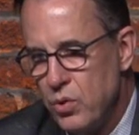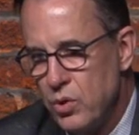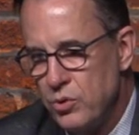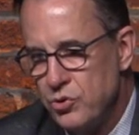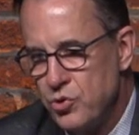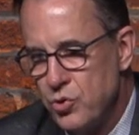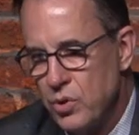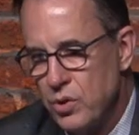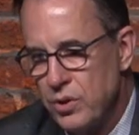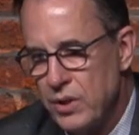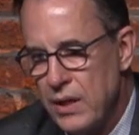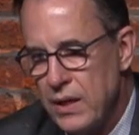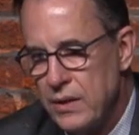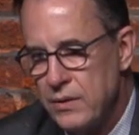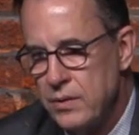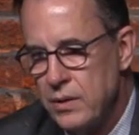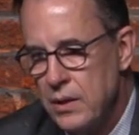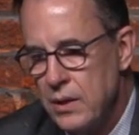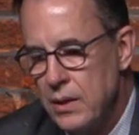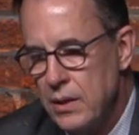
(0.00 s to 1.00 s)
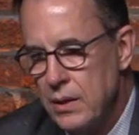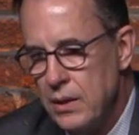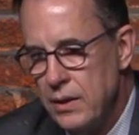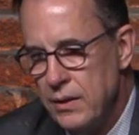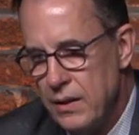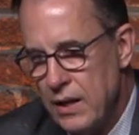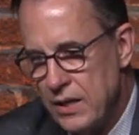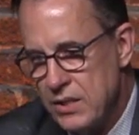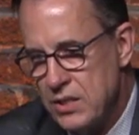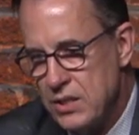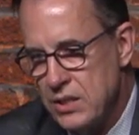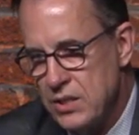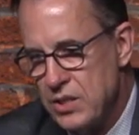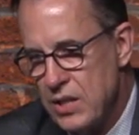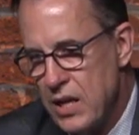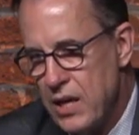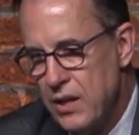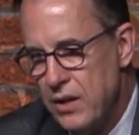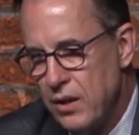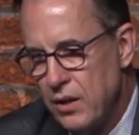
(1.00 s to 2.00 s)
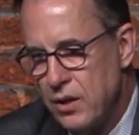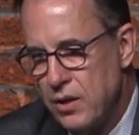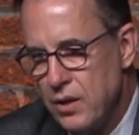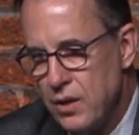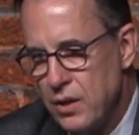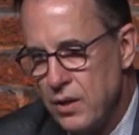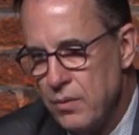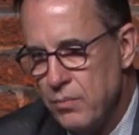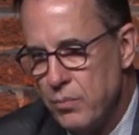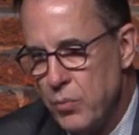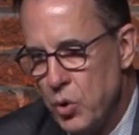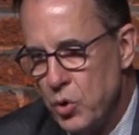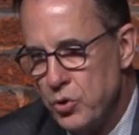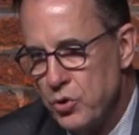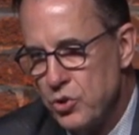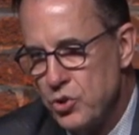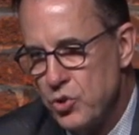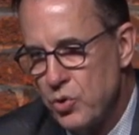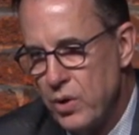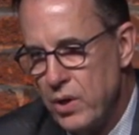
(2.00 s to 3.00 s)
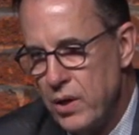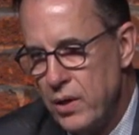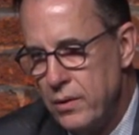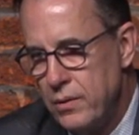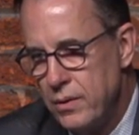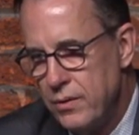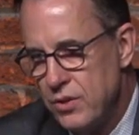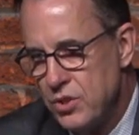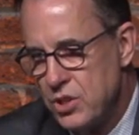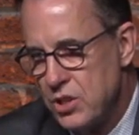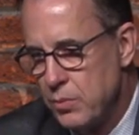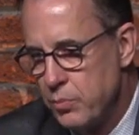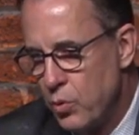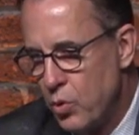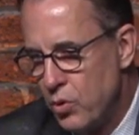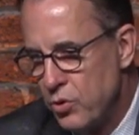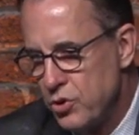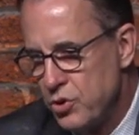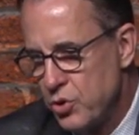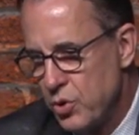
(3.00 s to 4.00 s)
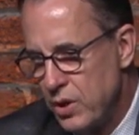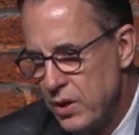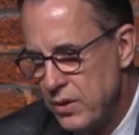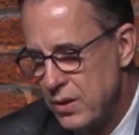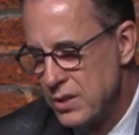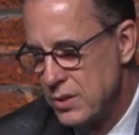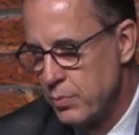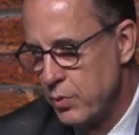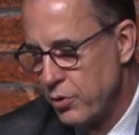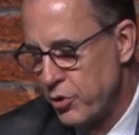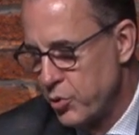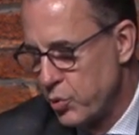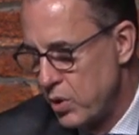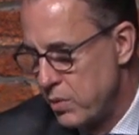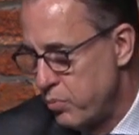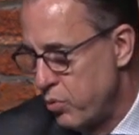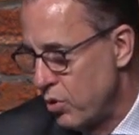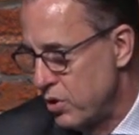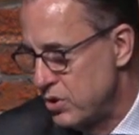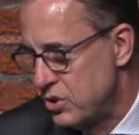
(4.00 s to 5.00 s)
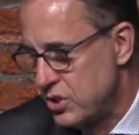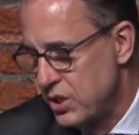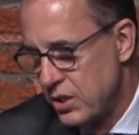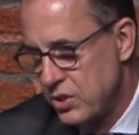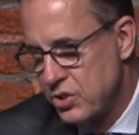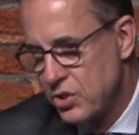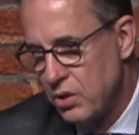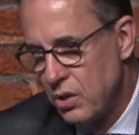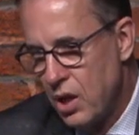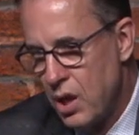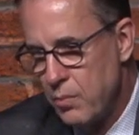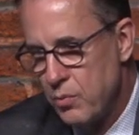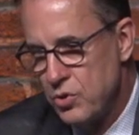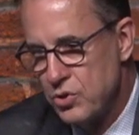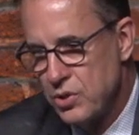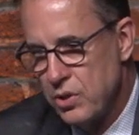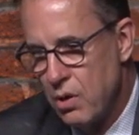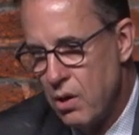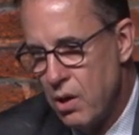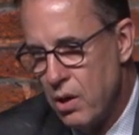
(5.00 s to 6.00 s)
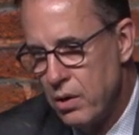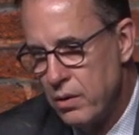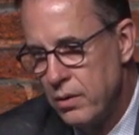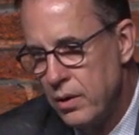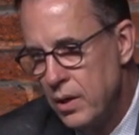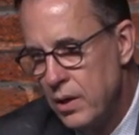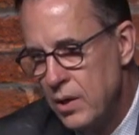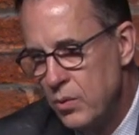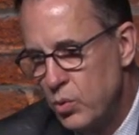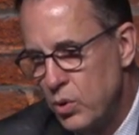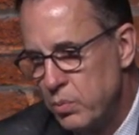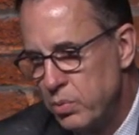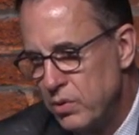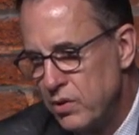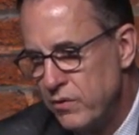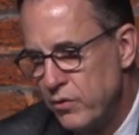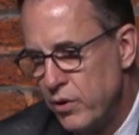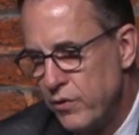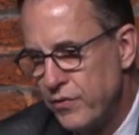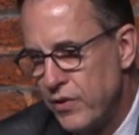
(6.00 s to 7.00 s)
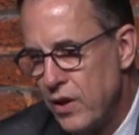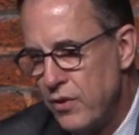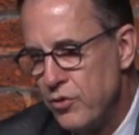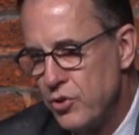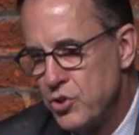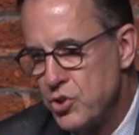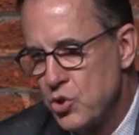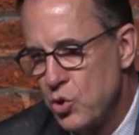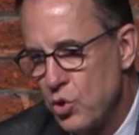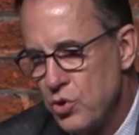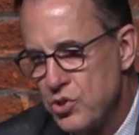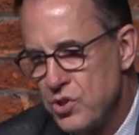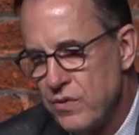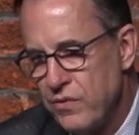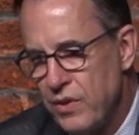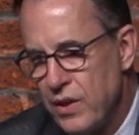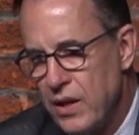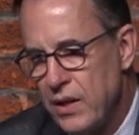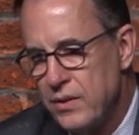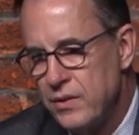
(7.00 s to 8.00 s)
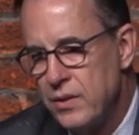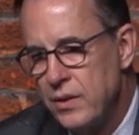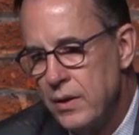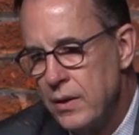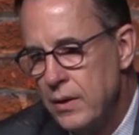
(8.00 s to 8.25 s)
drill yet, and that's this Anik boulder train. This is a boulder train that's about 3.6 kilometers long. We believe we found the source of that.